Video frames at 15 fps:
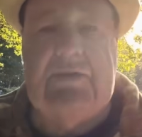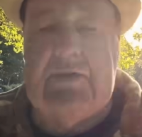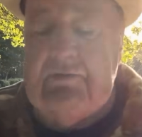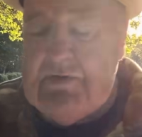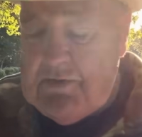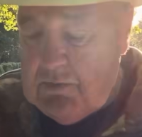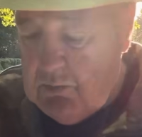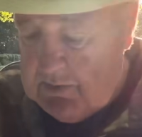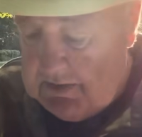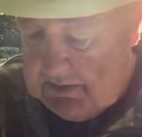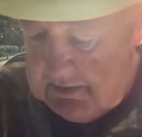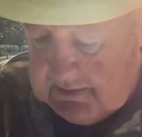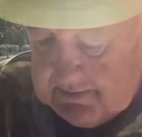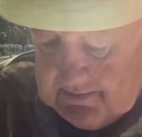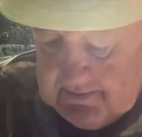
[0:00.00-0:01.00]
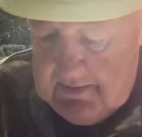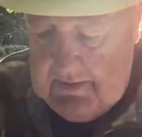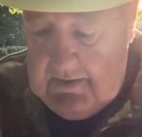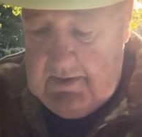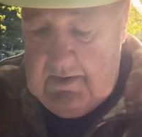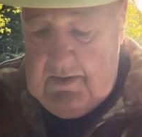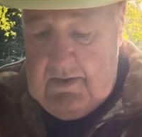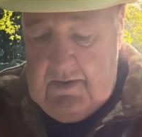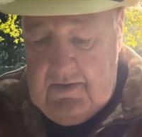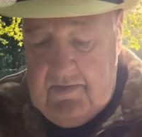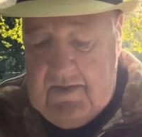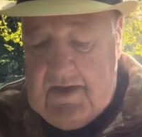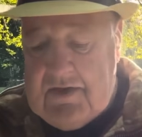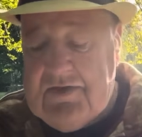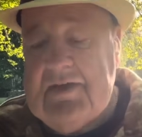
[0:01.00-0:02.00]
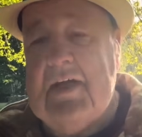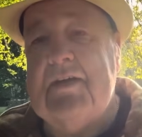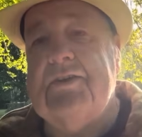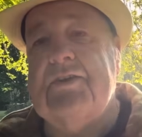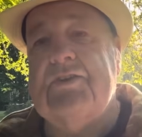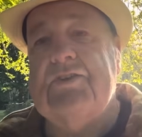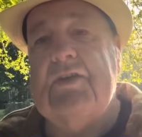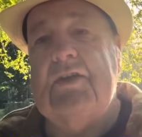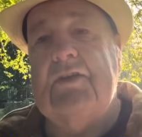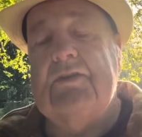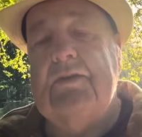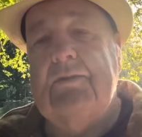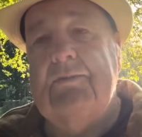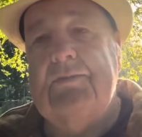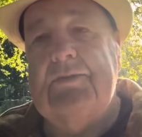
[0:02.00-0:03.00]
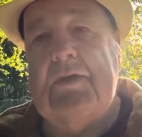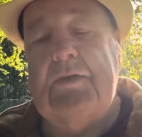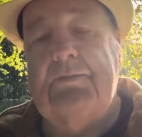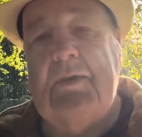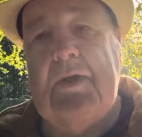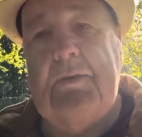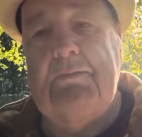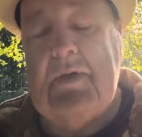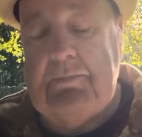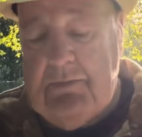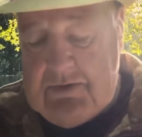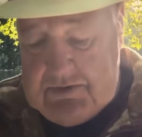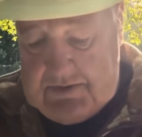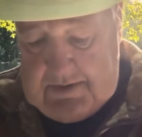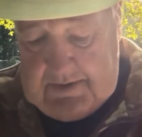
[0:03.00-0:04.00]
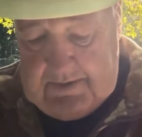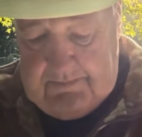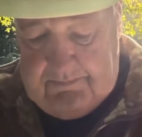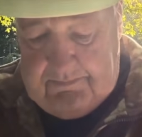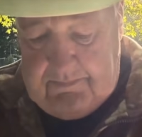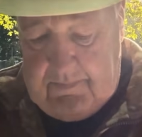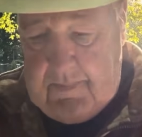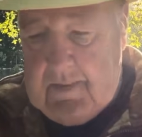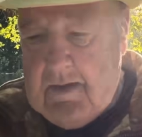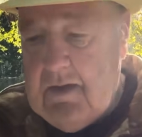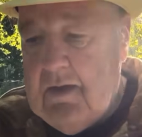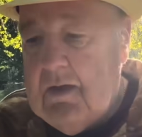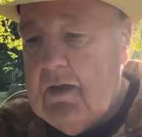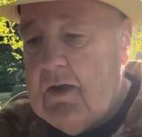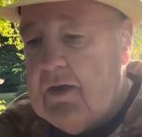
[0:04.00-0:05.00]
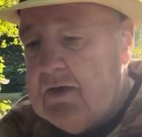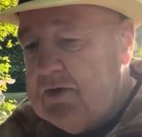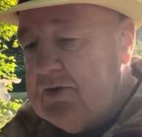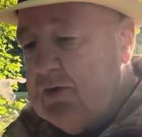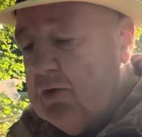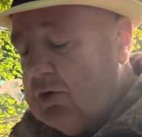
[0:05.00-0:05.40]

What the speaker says: of a union. That's down to 6 million members now. And it's no